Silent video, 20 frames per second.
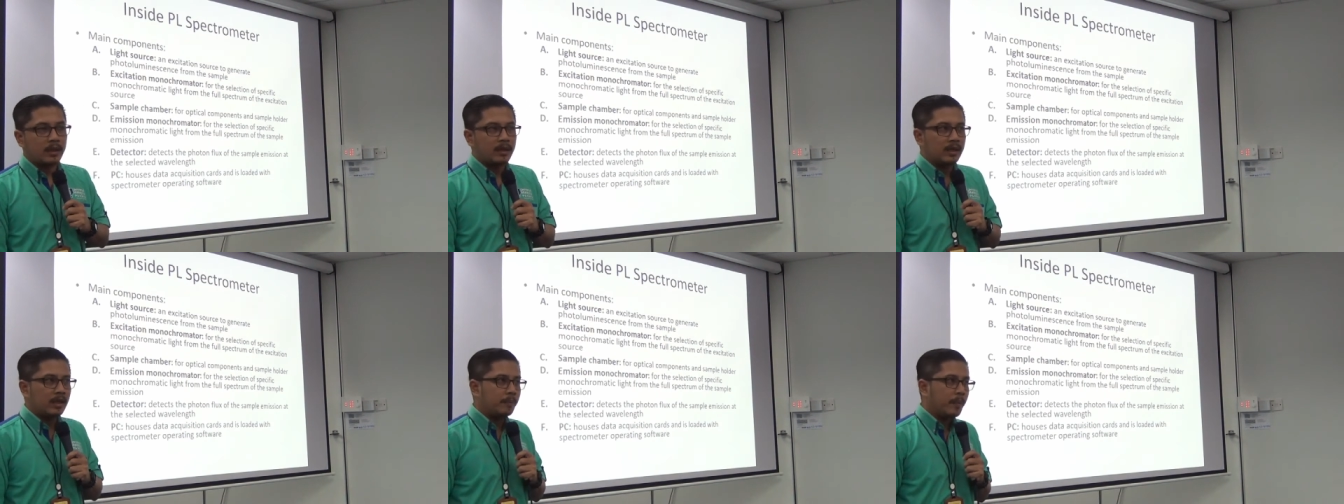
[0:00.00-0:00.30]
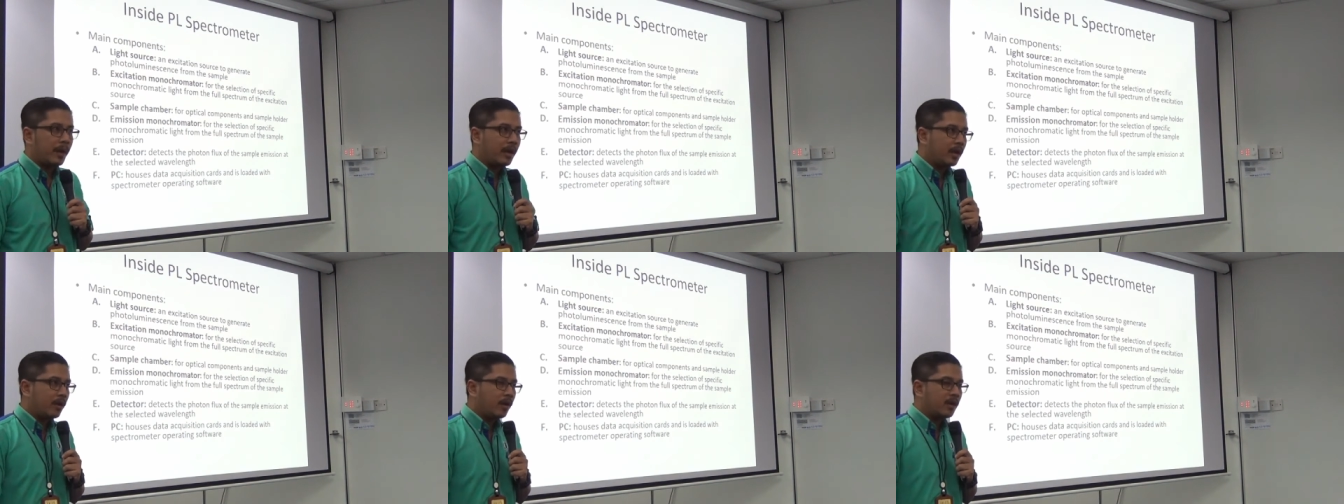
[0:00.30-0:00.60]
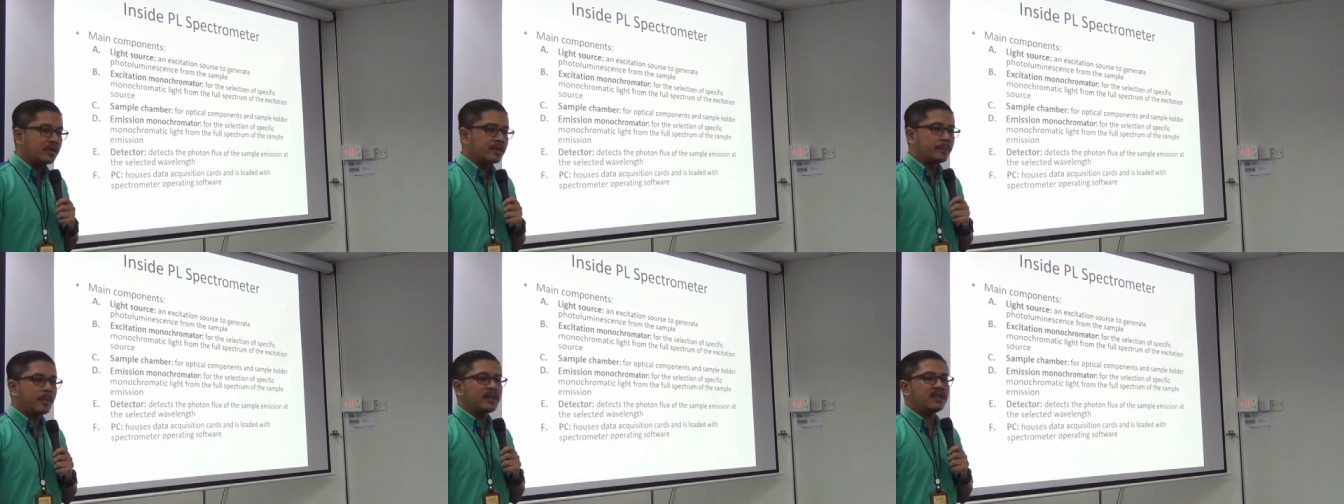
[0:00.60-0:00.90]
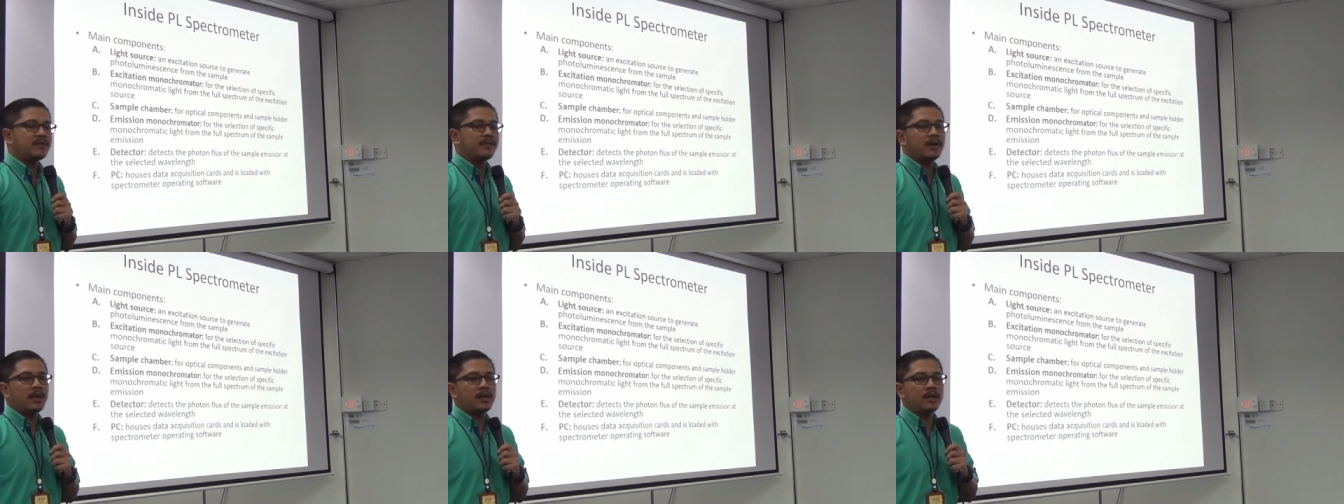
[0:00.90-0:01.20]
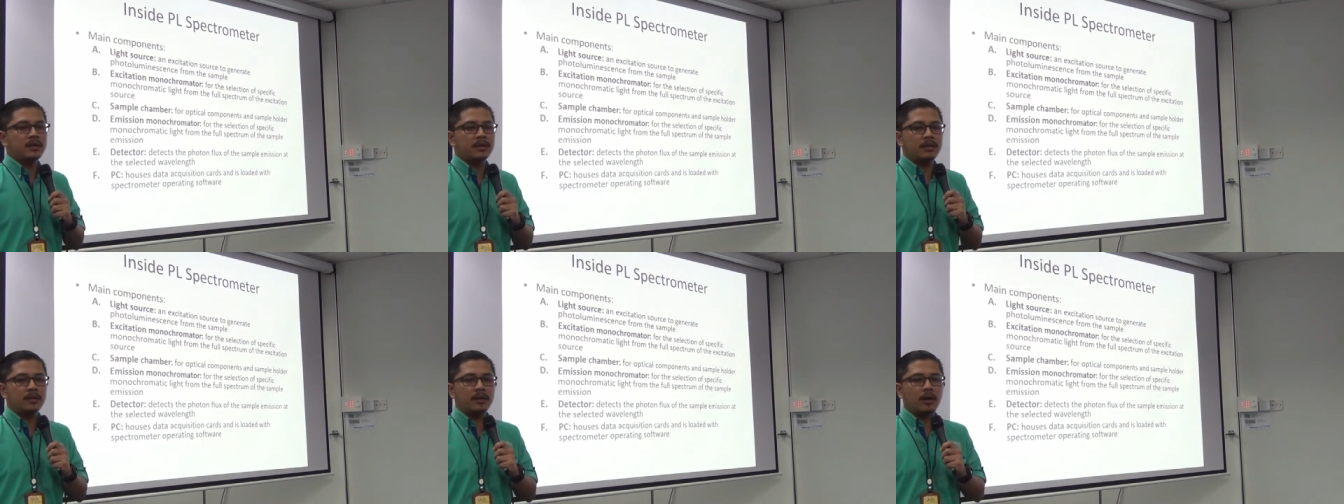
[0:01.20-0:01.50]
depending on the
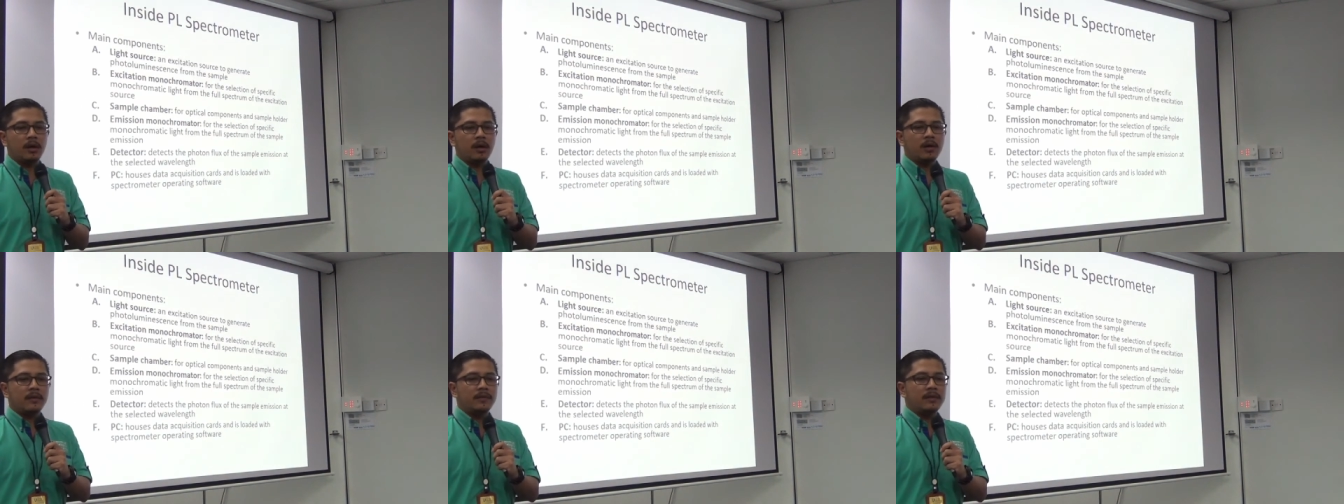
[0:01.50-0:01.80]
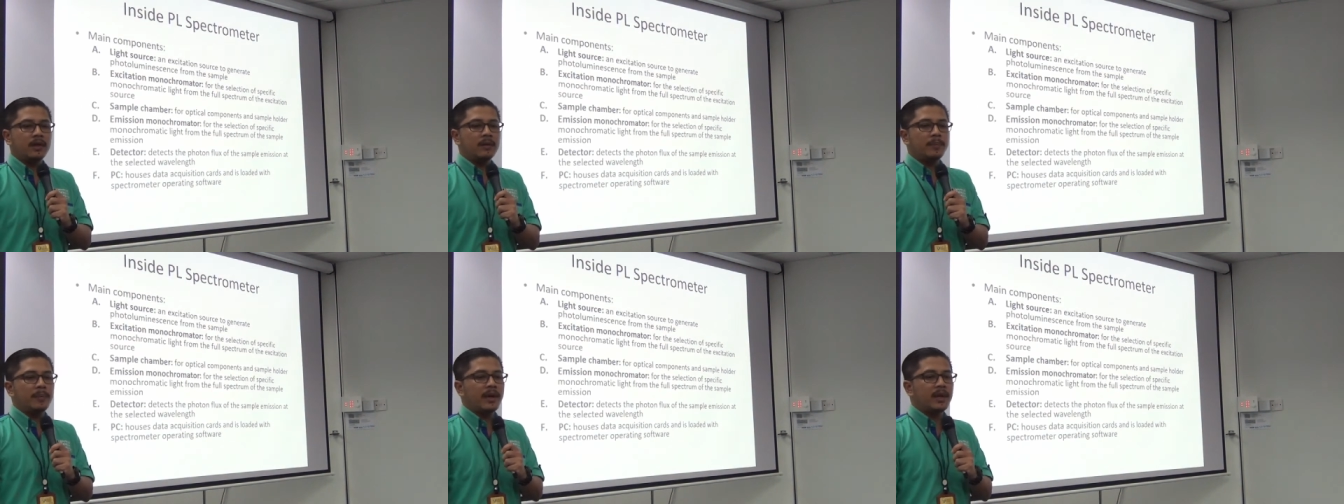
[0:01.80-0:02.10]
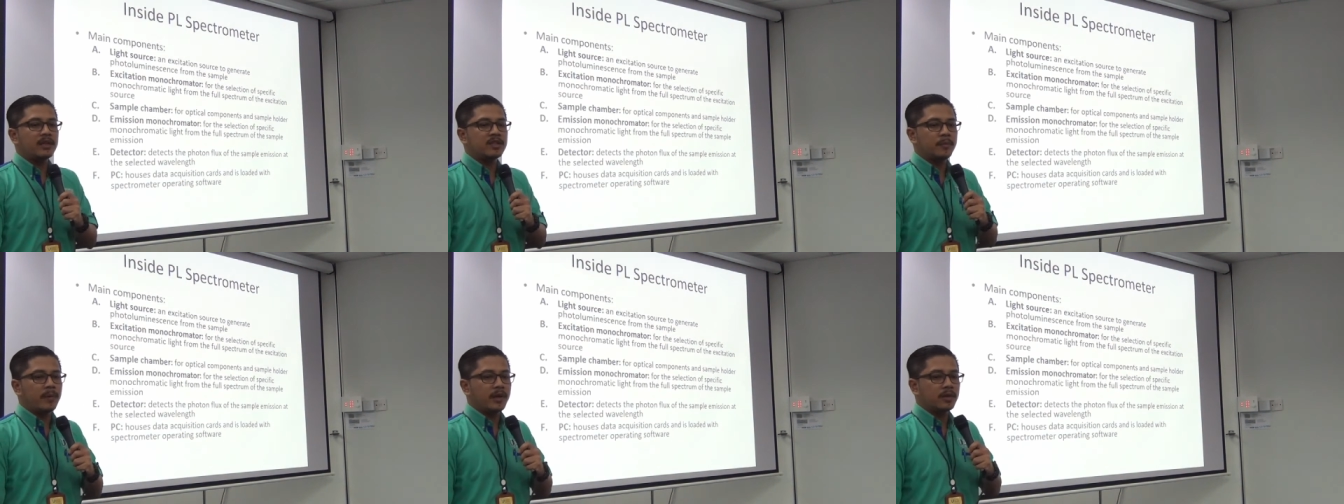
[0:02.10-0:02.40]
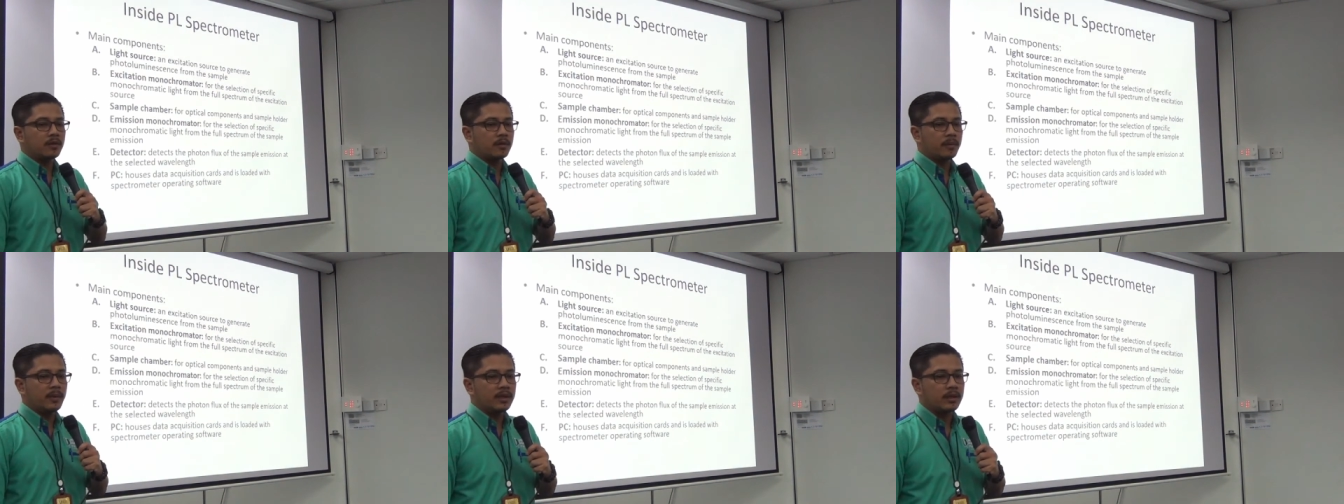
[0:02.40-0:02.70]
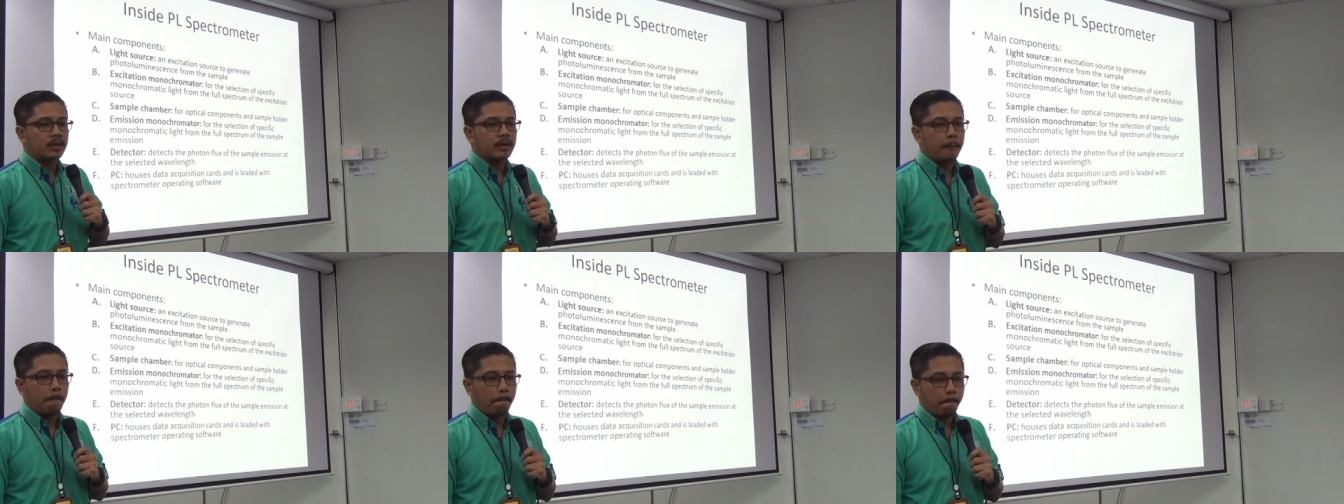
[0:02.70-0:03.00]
specification of the PL spectrometer.